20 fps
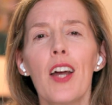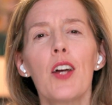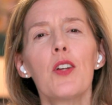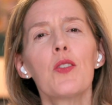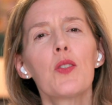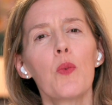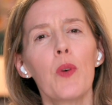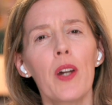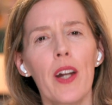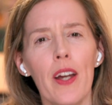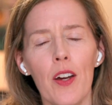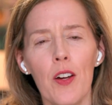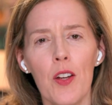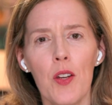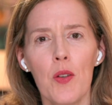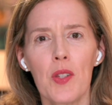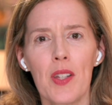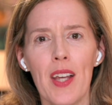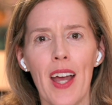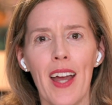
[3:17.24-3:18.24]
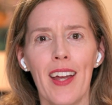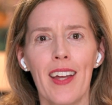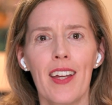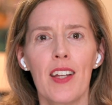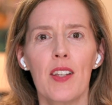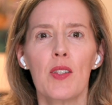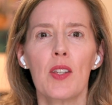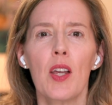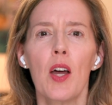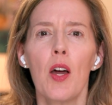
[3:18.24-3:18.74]
So, what I hear you saying
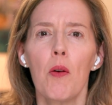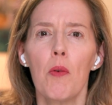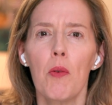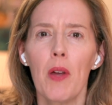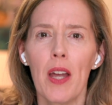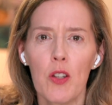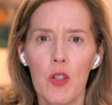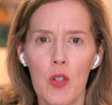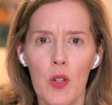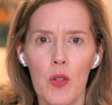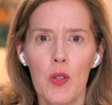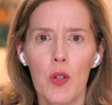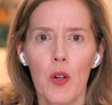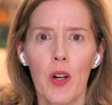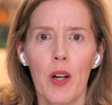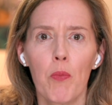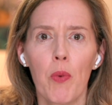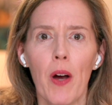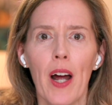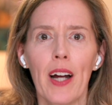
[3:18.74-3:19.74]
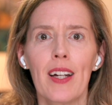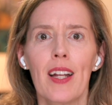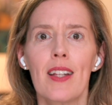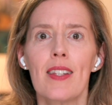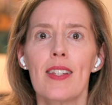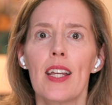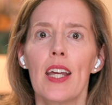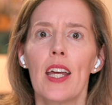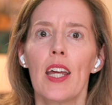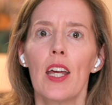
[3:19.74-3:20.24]
is issues during
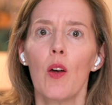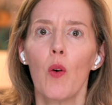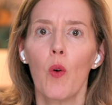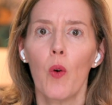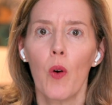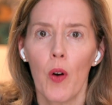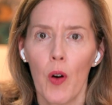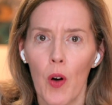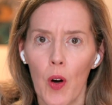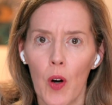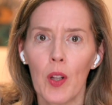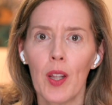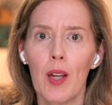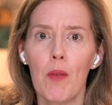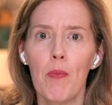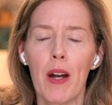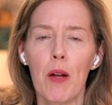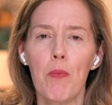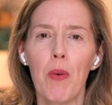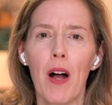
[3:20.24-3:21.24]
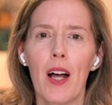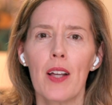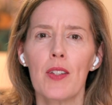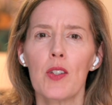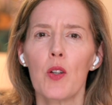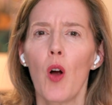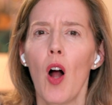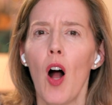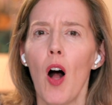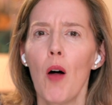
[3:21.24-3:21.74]
pregnancy or early menopause
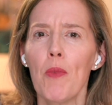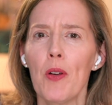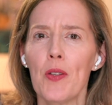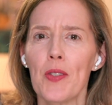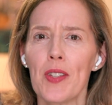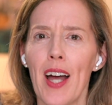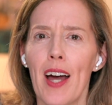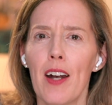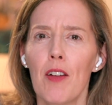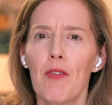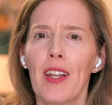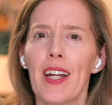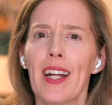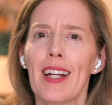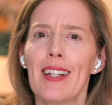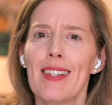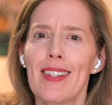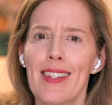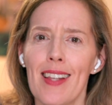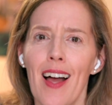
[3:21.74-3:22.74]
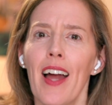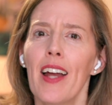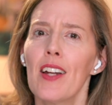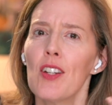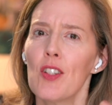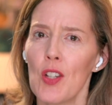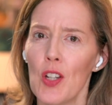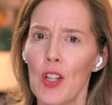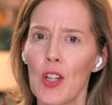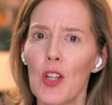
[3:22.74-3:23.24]
are almost kind of like a sign
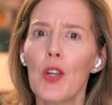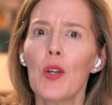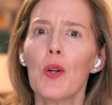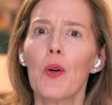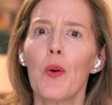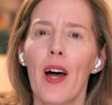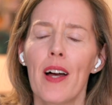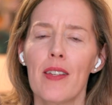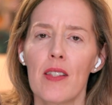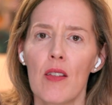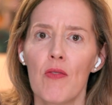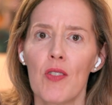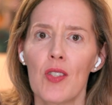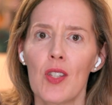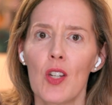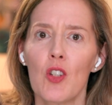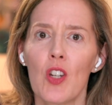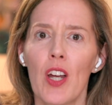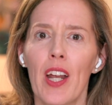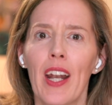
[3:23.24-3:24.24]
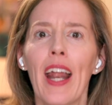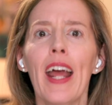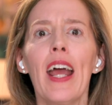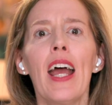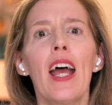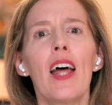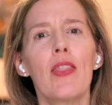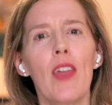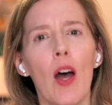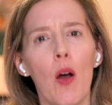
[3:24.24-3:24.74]
to you as a physician
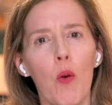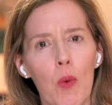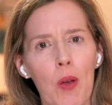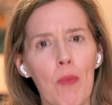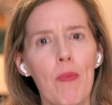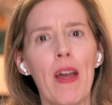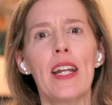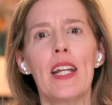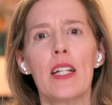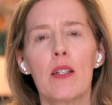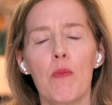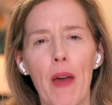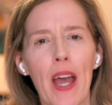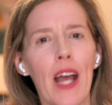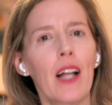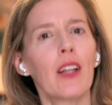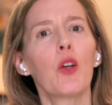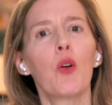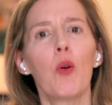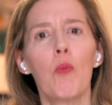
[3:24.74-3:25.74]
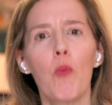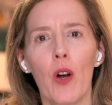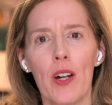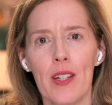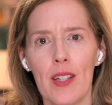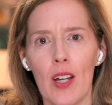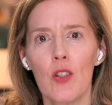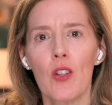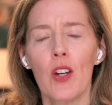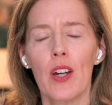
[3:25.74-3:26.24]
that we may need to pay a little more
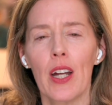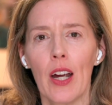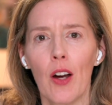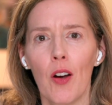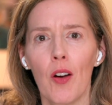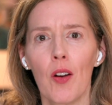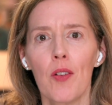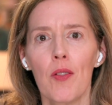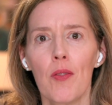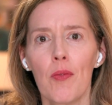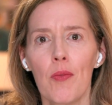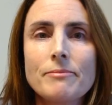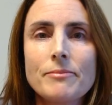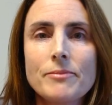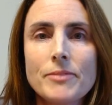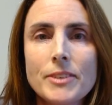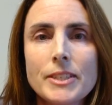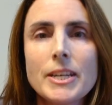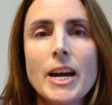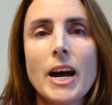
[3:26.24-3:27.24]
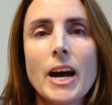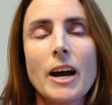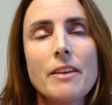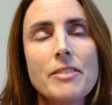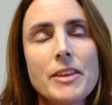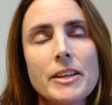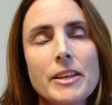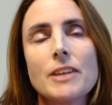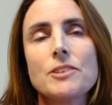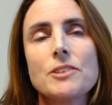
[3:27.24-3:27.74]
attention here. Yeah, I
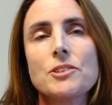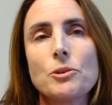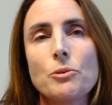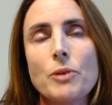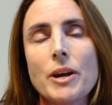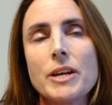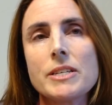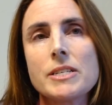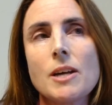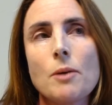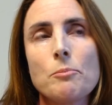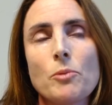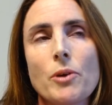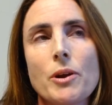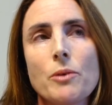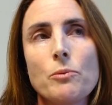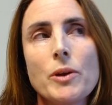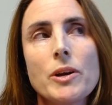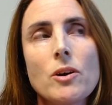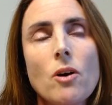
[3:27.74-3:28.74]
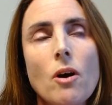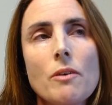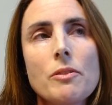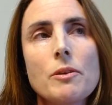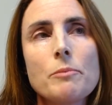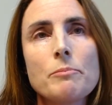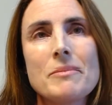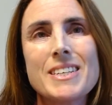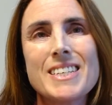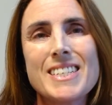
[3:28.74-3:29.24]
think that's a great summary. We call
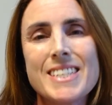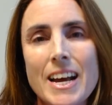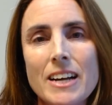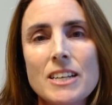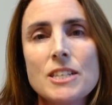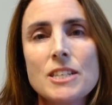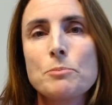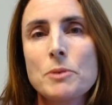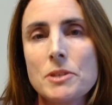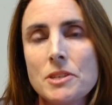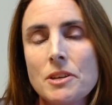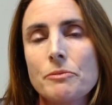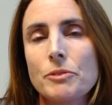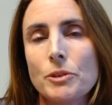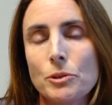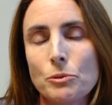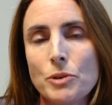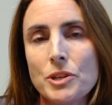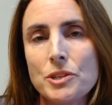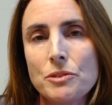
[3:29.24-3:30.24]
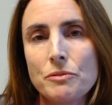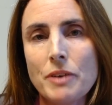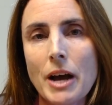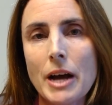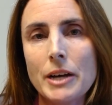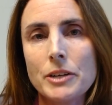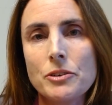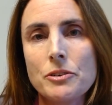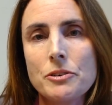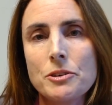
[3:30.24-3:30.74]
them sex-specific risk
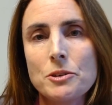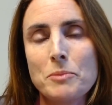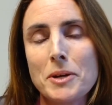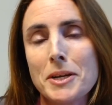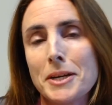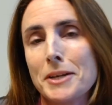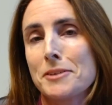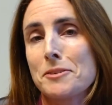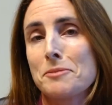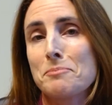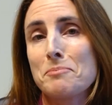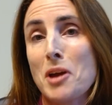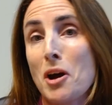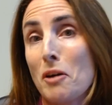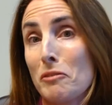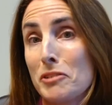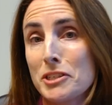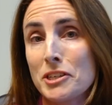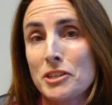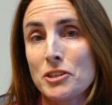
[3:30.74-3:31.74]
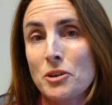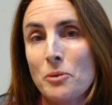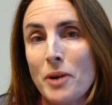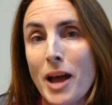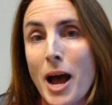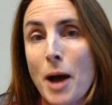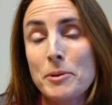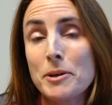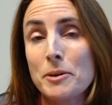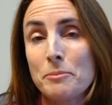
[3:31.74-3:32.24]
factors because they obviously don't
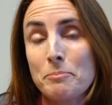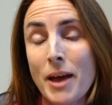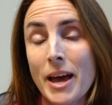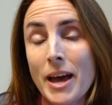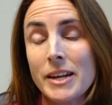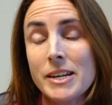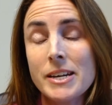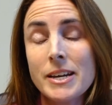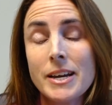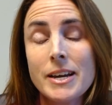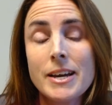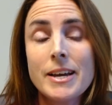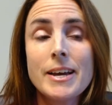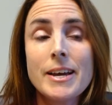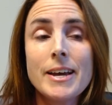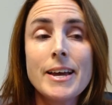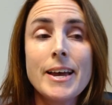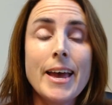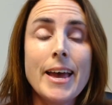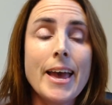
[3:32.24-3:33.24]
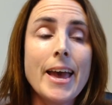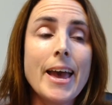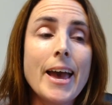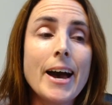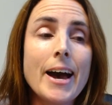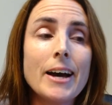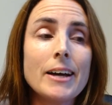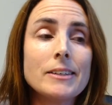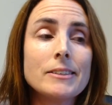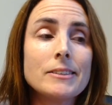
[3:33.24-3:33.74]
happen in men.
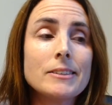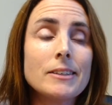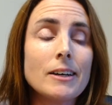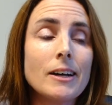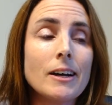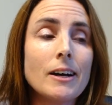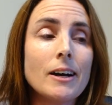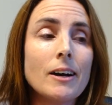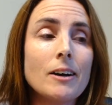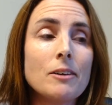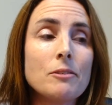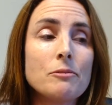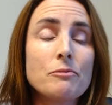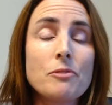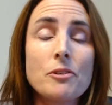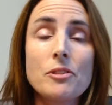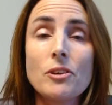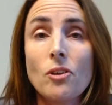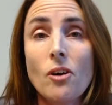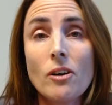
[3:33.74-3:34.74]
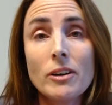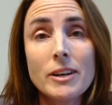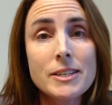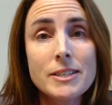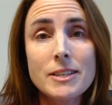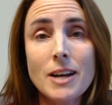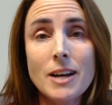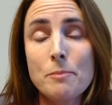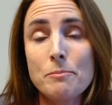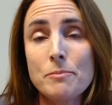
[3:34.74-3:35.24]
And for the
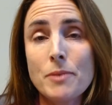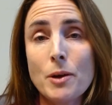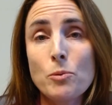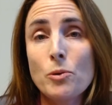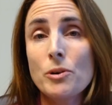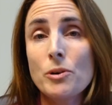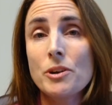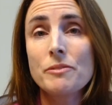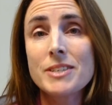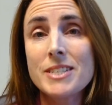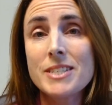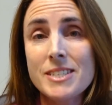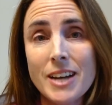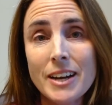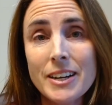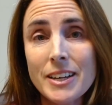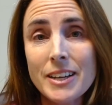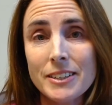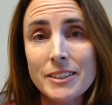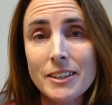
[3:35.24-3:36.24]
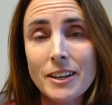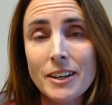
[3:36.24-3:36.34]
longest time, they weren't even studied